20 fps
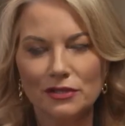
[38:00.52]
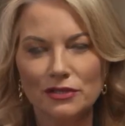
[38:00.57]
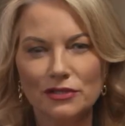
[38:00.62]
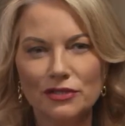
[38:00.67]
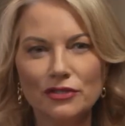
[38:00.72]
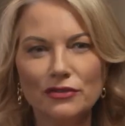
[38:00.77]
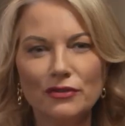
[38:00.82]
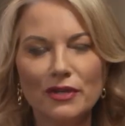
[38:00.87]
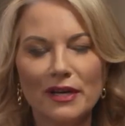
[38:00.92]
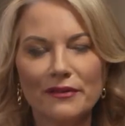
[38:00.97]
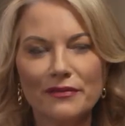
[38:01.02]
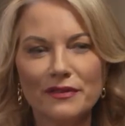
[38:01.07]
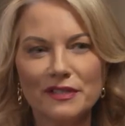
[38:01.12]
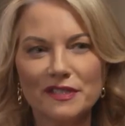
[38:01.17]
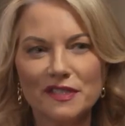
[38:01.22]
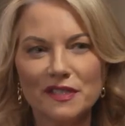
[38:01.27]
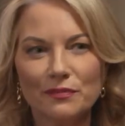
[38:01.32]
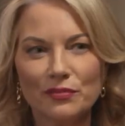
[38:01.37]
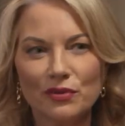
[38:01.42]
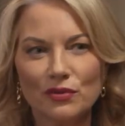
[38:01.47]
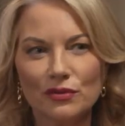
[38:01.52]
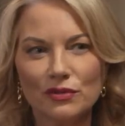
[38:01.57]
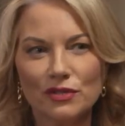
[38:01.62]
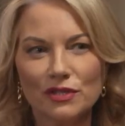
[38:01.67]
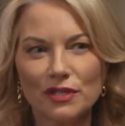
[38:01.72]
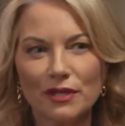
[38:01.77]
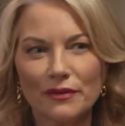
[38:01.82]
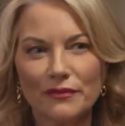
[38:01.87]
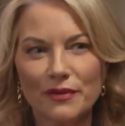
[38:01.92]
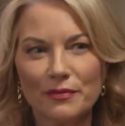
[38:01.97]
Do you have the
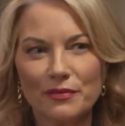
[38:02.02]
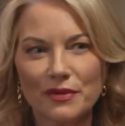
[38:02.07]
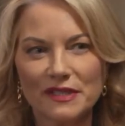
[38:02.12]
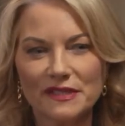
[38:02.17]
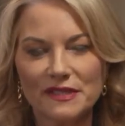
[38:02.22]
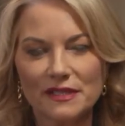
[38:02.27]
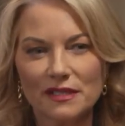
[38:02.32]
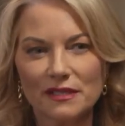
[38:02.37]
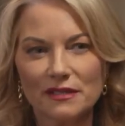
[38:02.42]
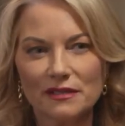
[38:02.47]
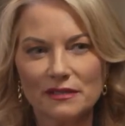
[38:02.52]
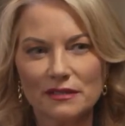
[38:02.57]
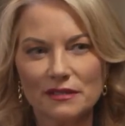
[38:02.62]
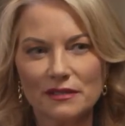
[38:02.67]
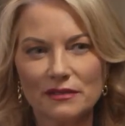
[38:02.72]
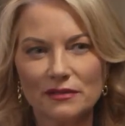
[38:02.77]
support of the president?